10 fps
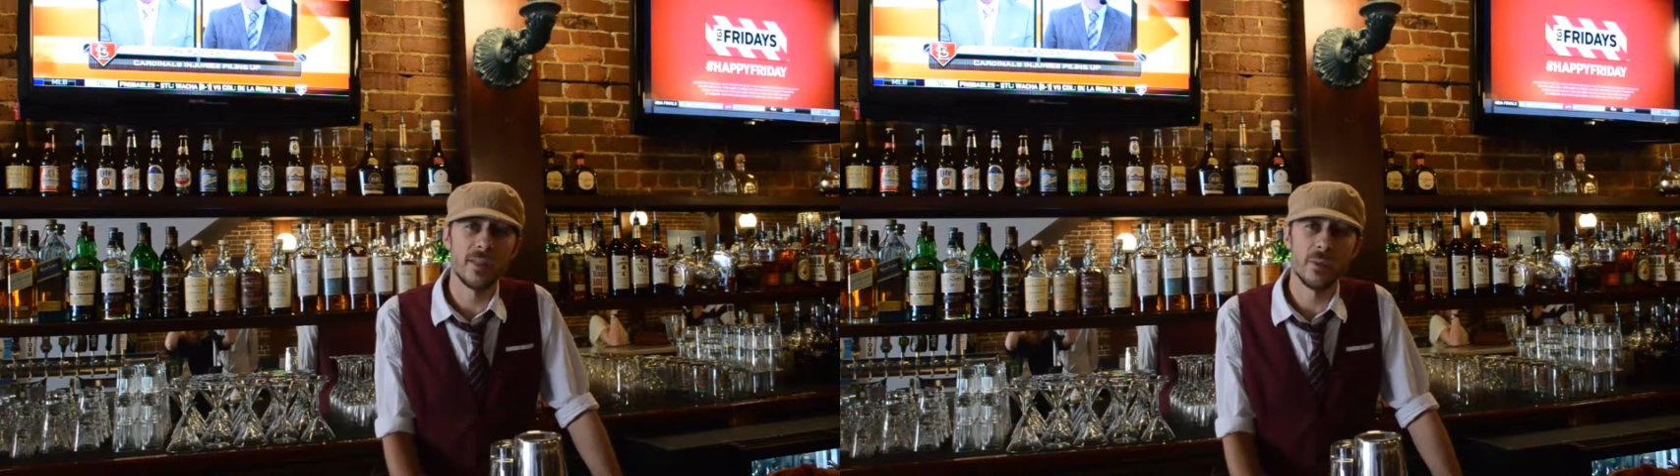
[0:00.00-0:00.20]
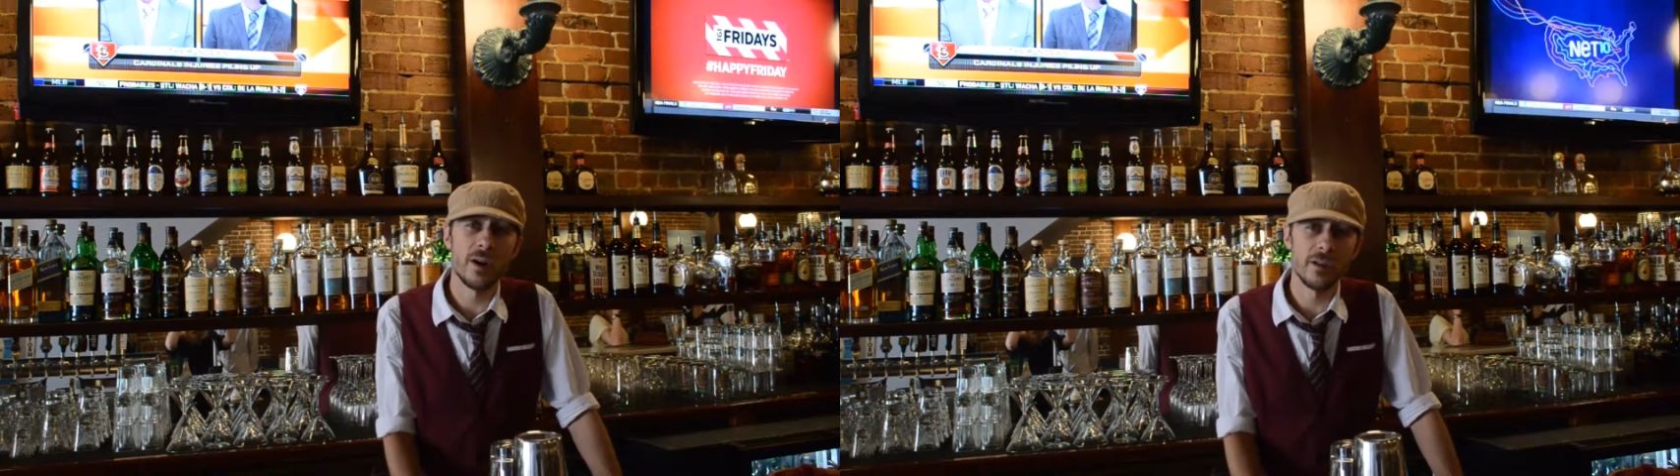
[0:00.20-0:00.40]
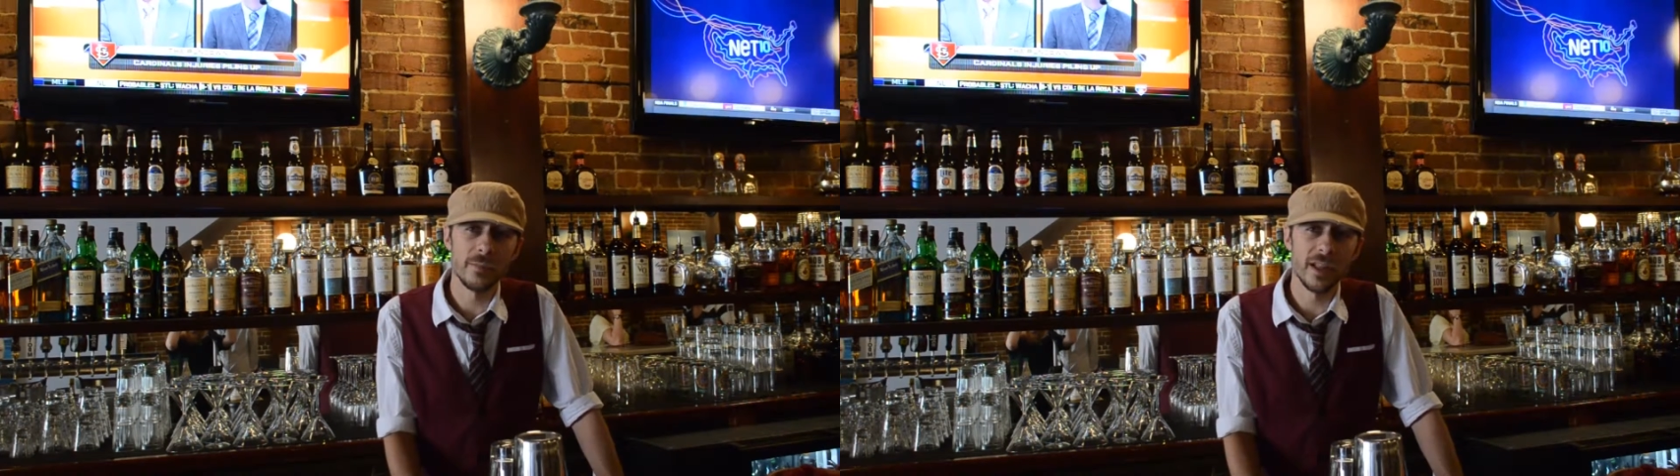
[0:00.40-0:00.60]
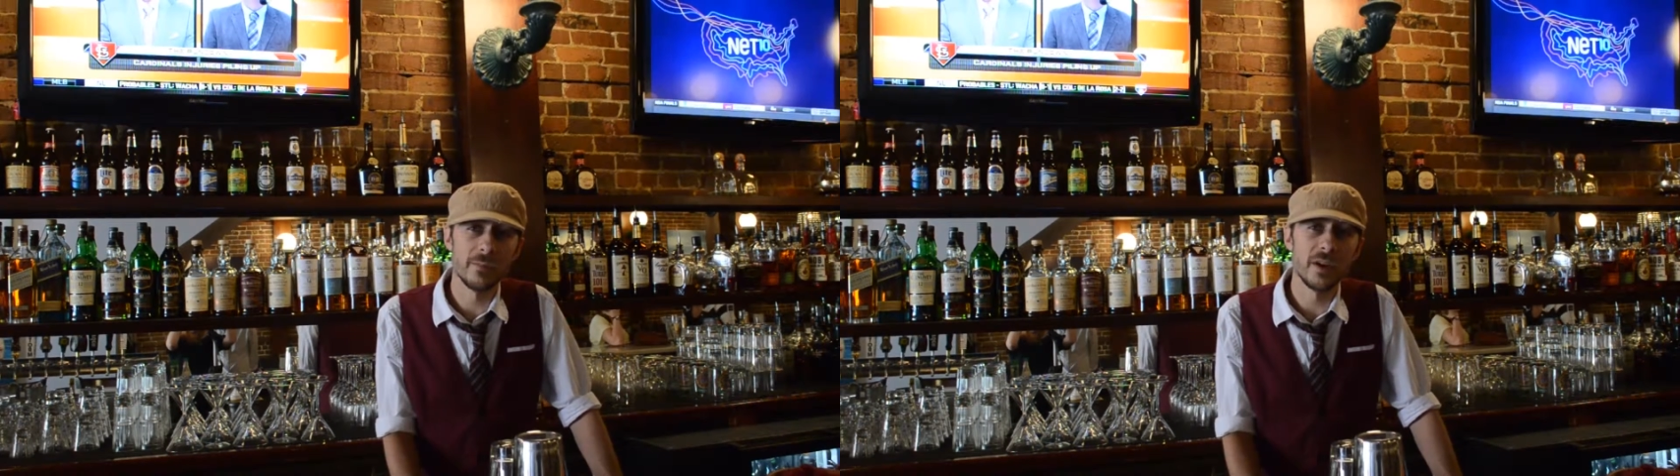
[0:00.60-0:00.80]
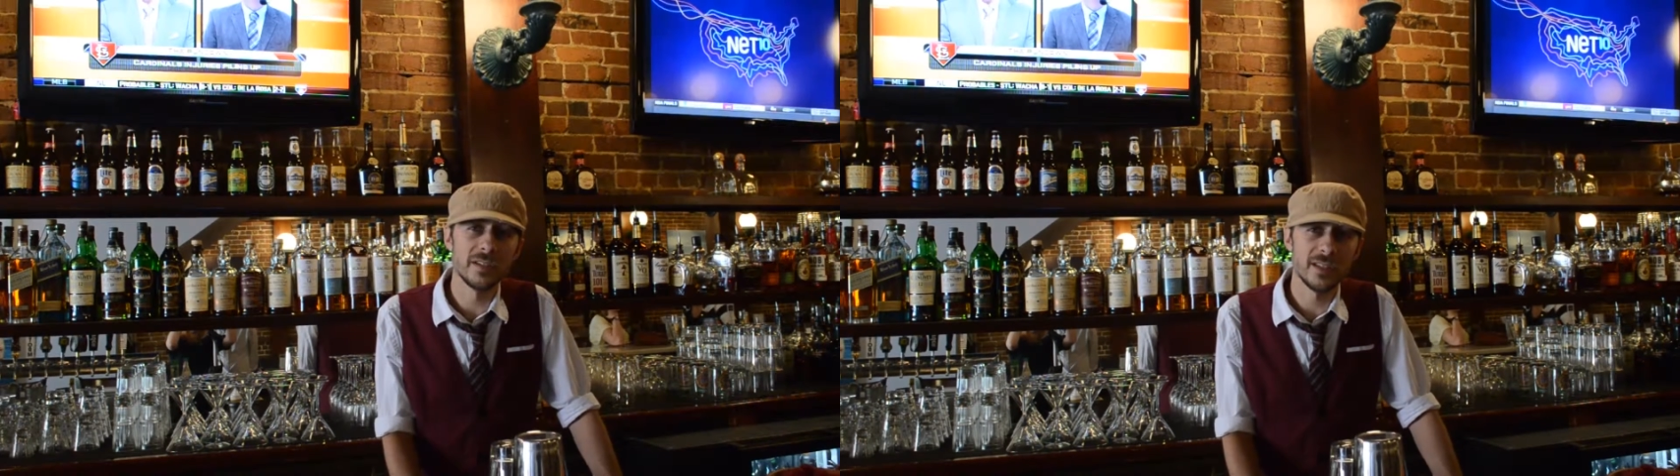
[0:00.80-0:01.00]
and the
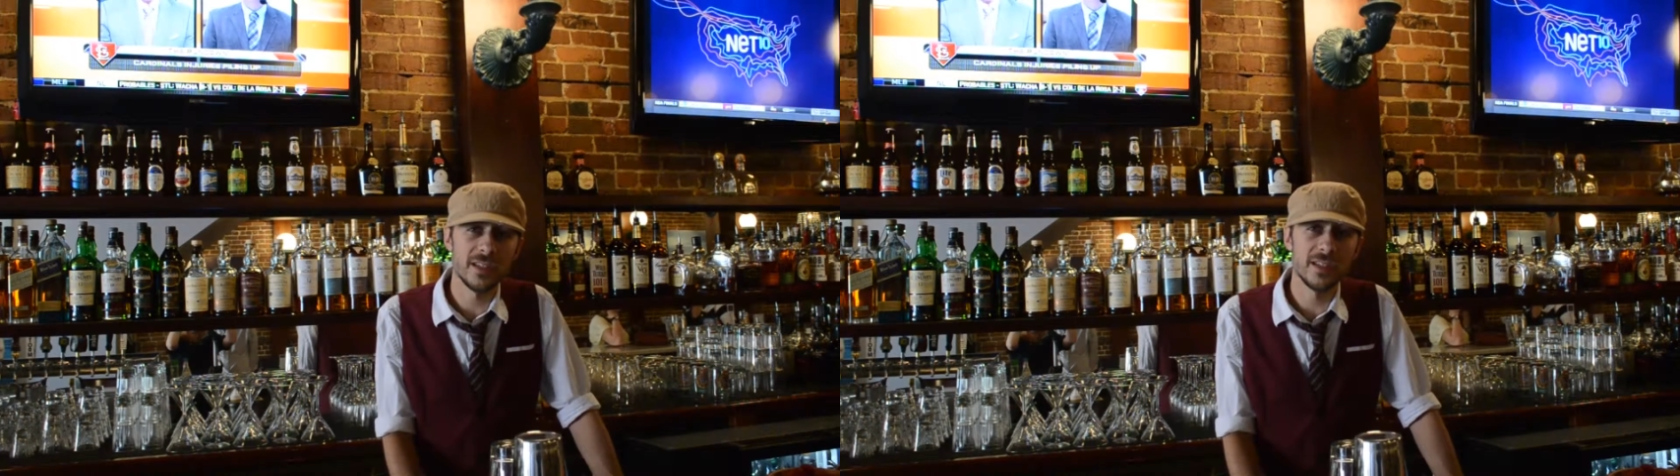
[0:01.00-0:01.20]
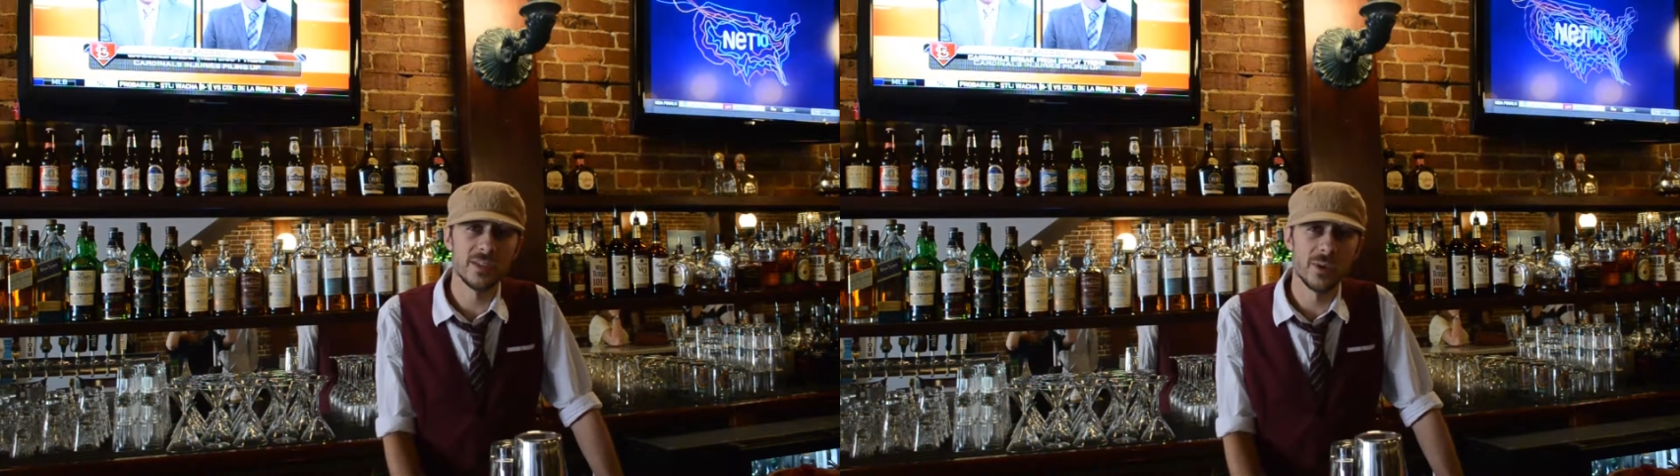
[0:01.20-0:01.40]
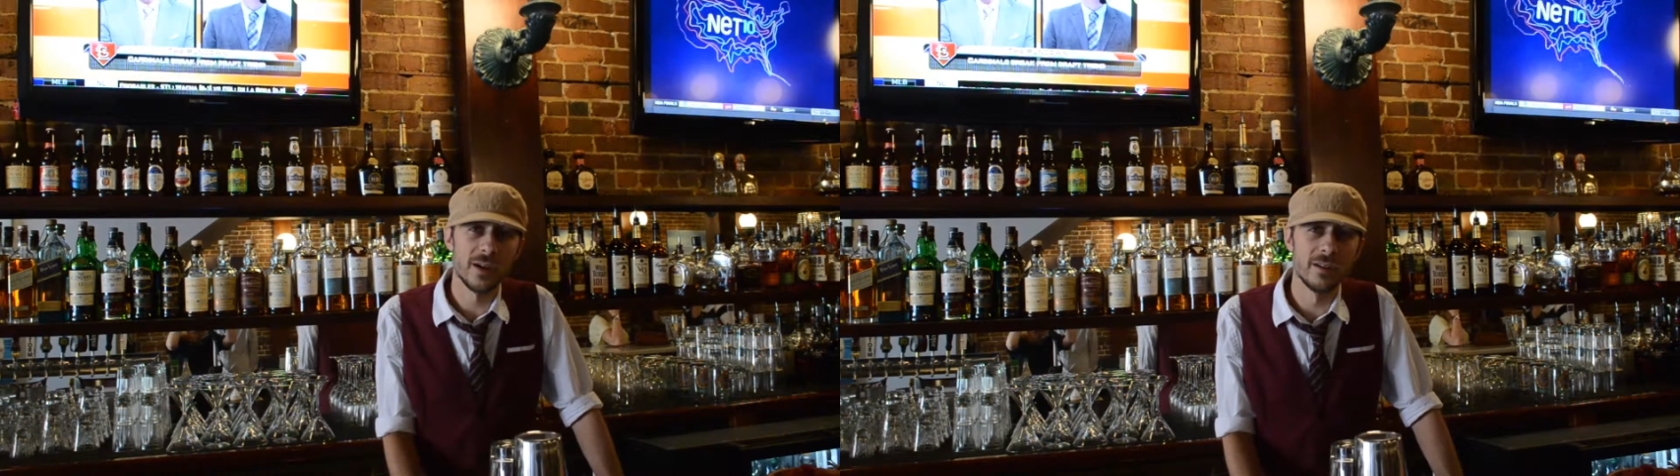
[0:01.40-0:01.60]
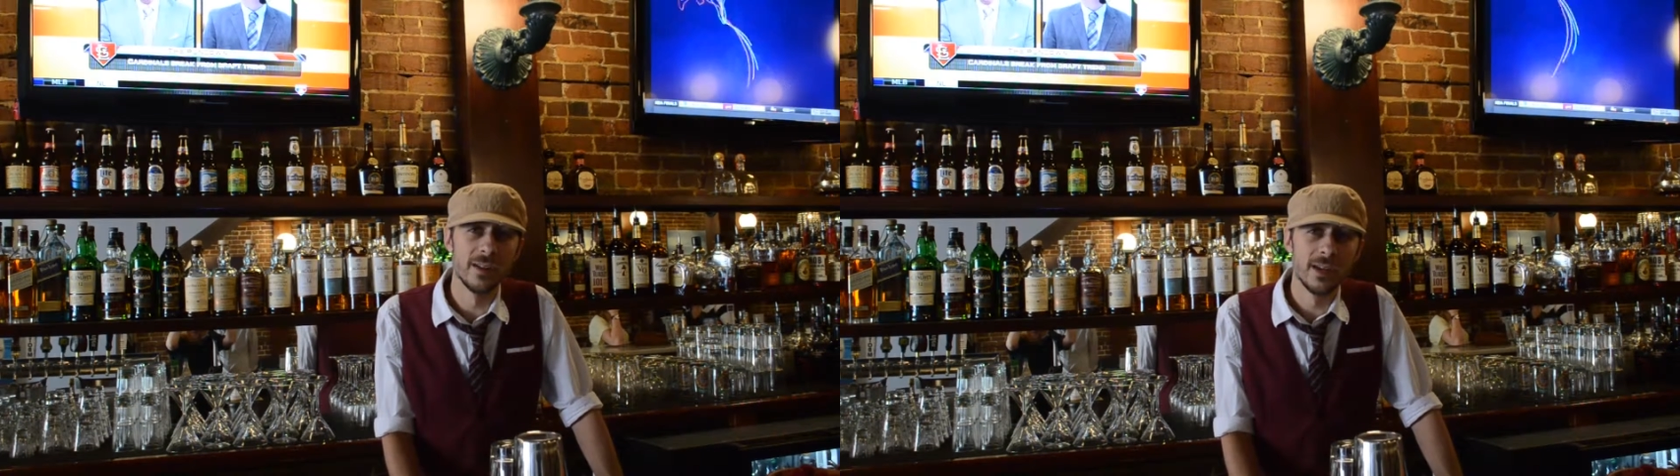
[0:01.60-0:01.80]
watermelon martini as well.